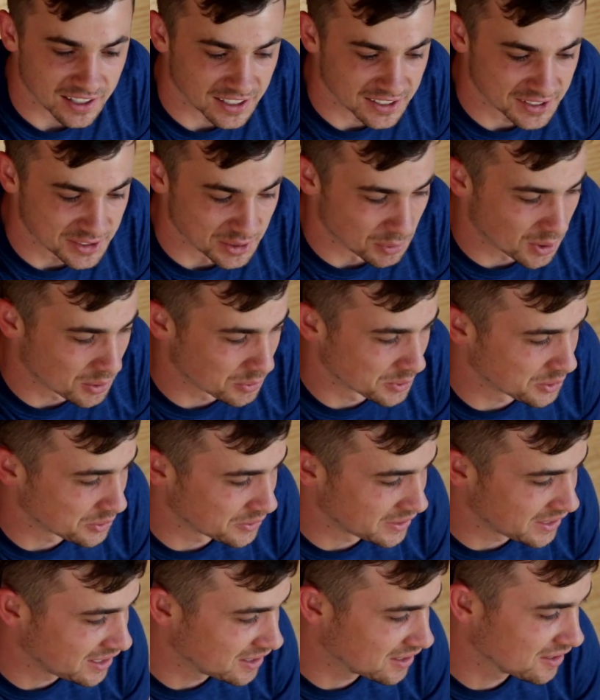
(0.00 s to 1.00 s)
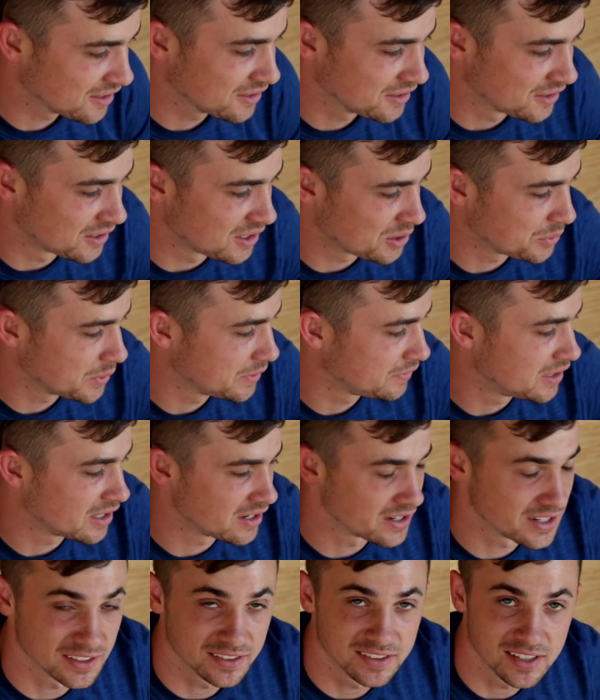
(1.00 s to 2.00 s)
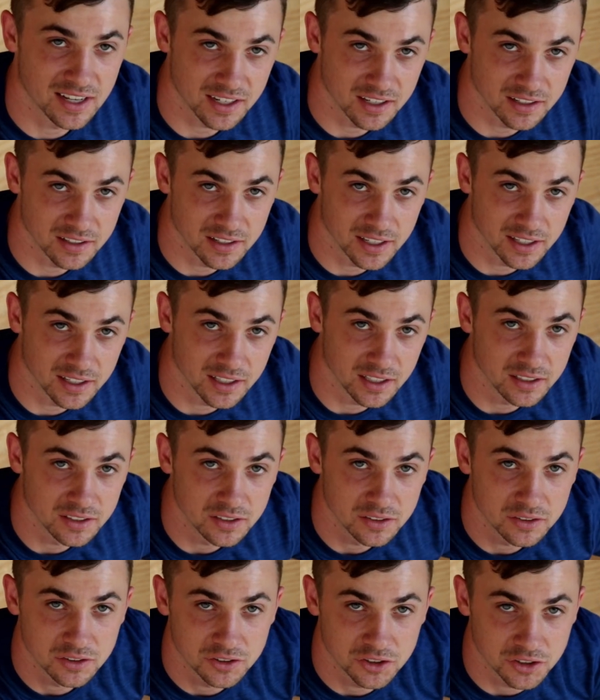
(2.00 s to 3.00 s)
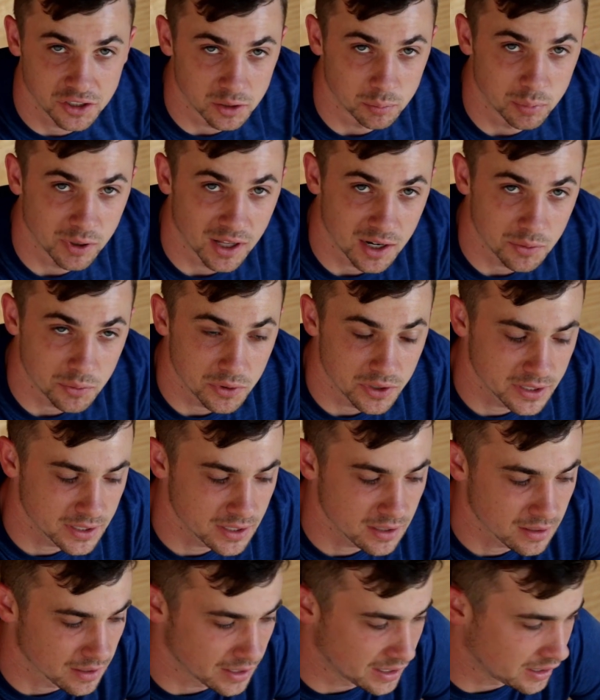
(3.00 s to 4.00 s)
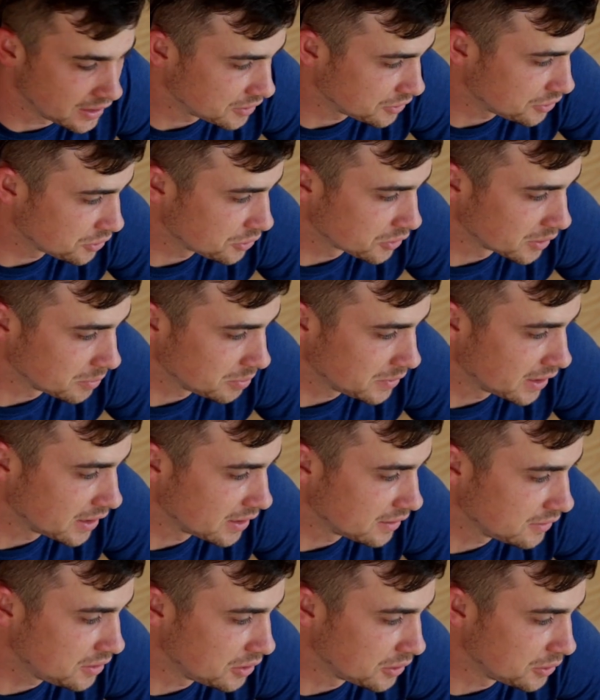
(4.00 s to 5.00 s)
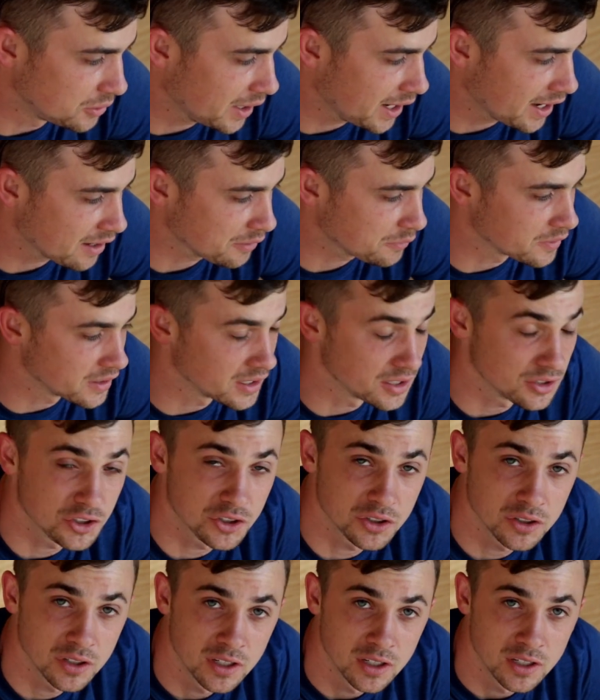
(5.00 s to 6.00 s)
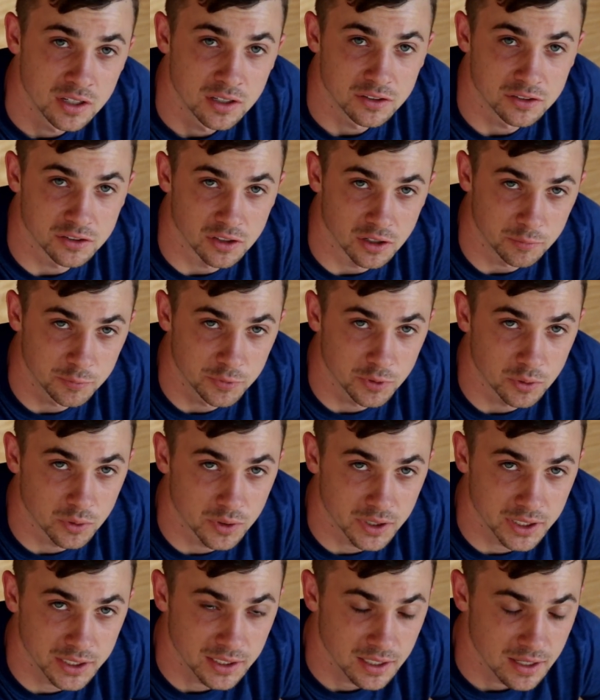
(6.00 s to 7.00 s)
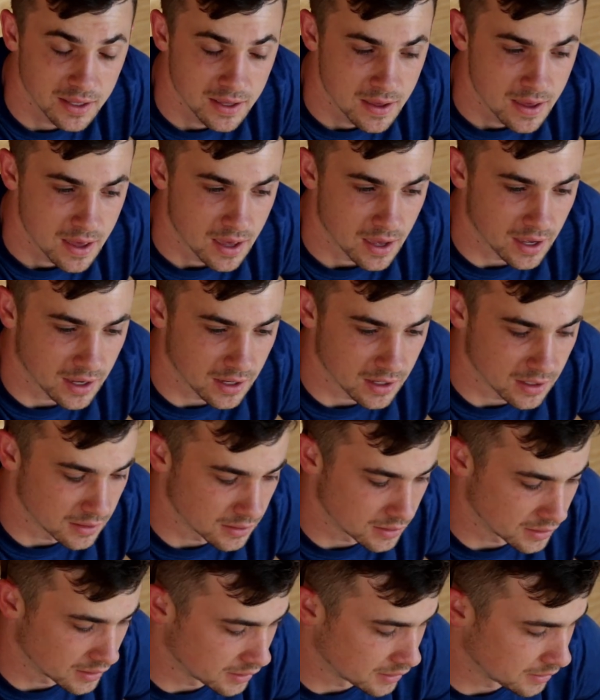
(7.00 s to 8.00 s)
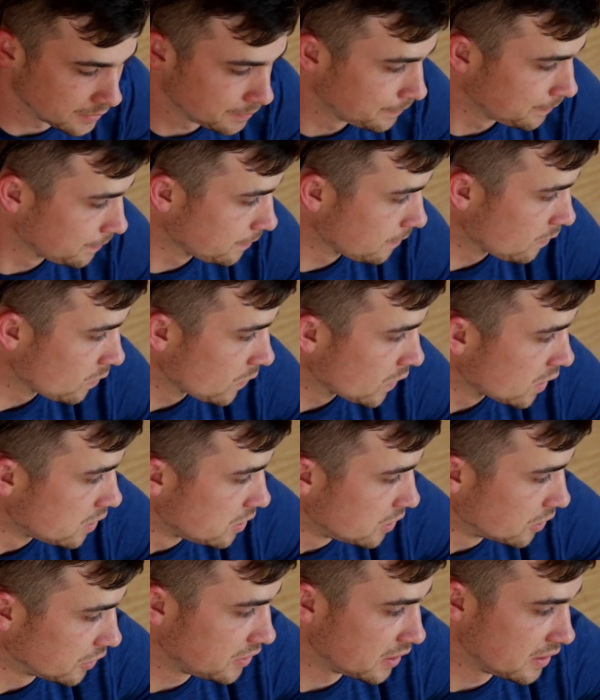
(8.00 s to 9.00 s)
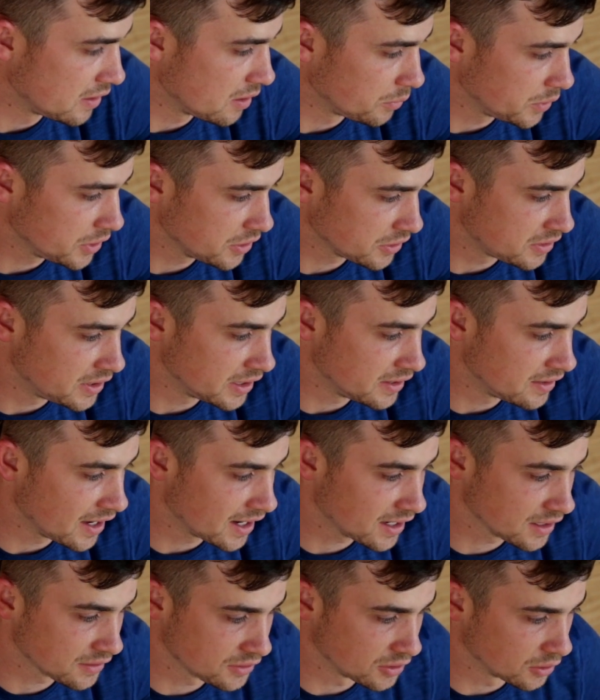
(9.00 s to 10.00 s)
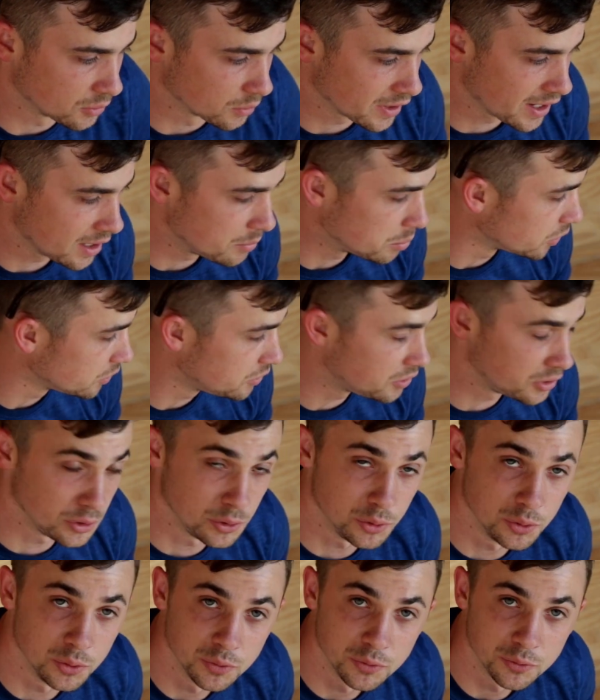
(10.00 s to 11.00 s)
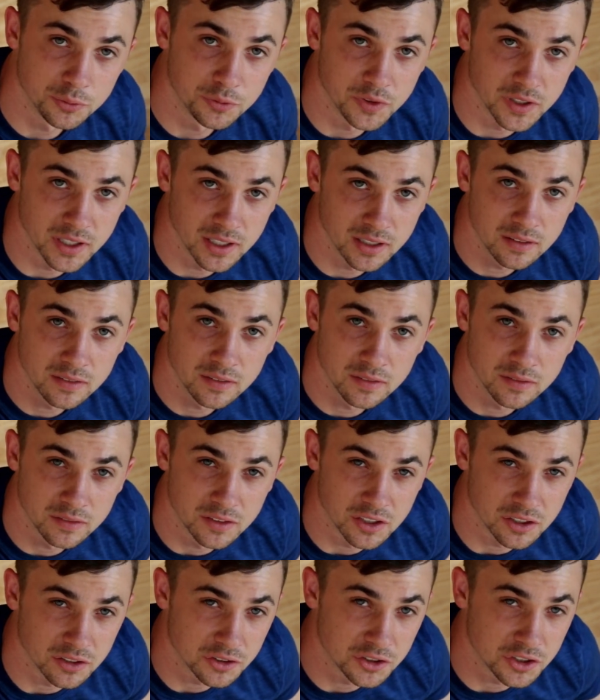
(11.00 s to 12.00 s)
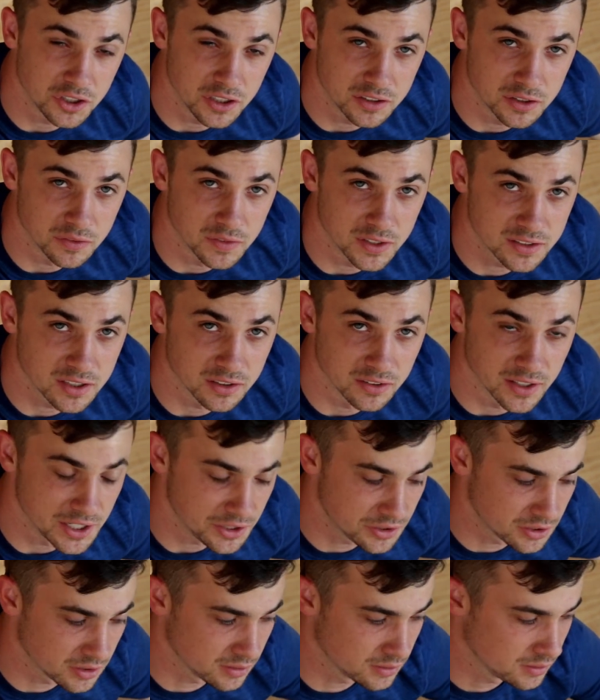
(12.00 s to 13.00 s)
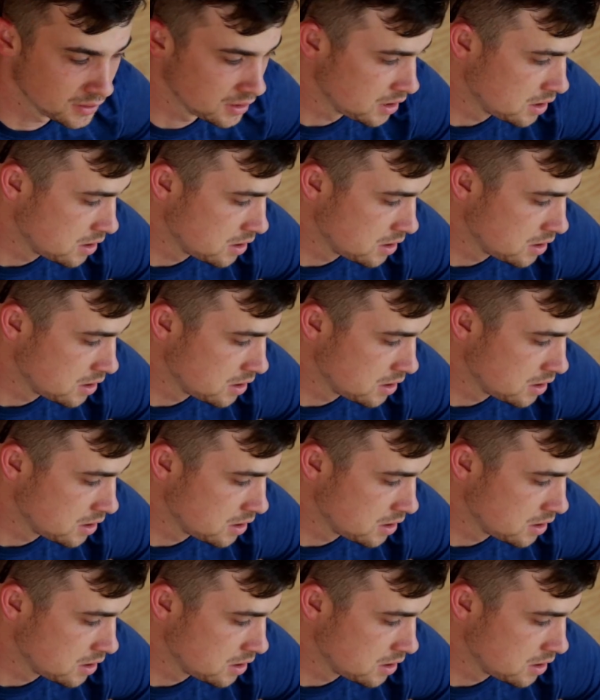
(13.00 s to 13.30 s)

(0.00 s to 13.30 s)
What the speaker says: So what we're doing here, all we've done is taken a sheet of plywood and stripped it into 1/2-inch subflooring, and you'll see that we just did that, so we're able to fit the sheets of insulation